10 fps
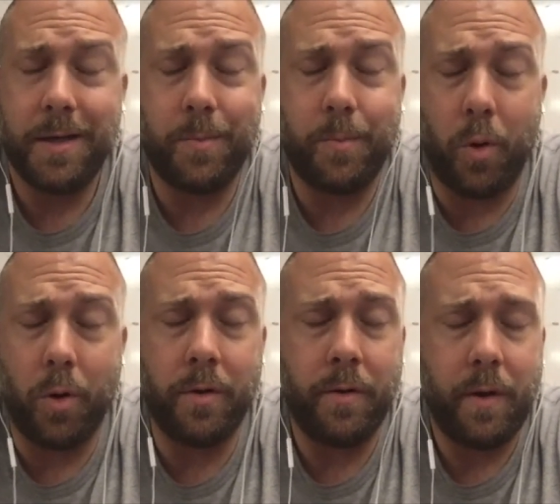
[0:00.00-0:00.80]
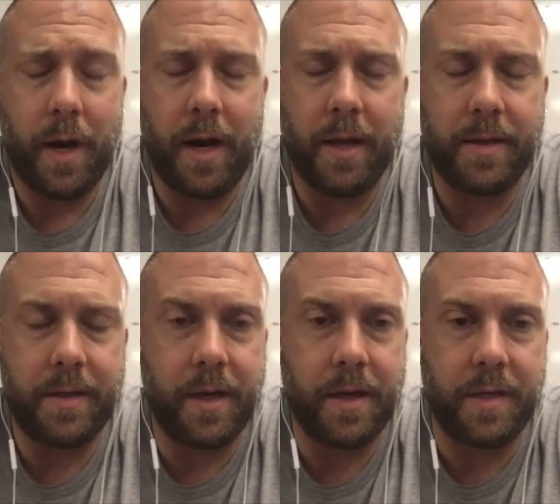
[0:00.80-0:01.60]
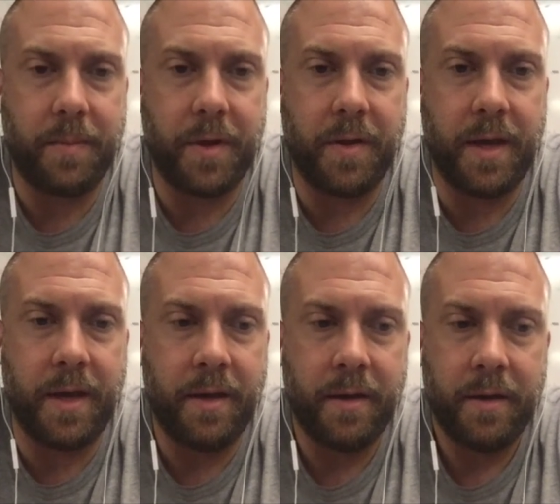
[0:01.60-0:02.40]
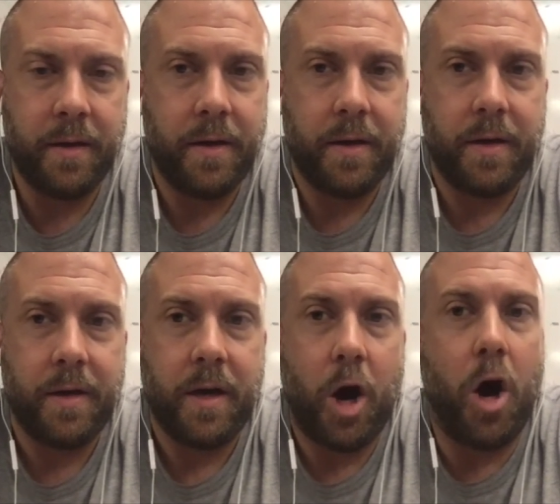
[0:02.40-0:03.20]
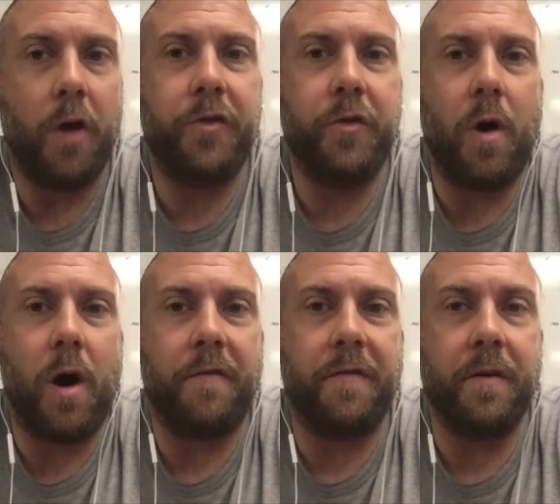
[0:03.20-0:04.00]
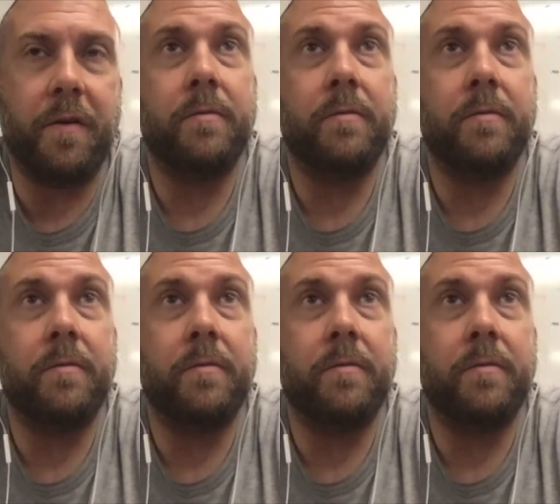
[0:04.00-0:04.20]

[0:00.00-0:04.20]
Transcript: important, and it's something that all too often,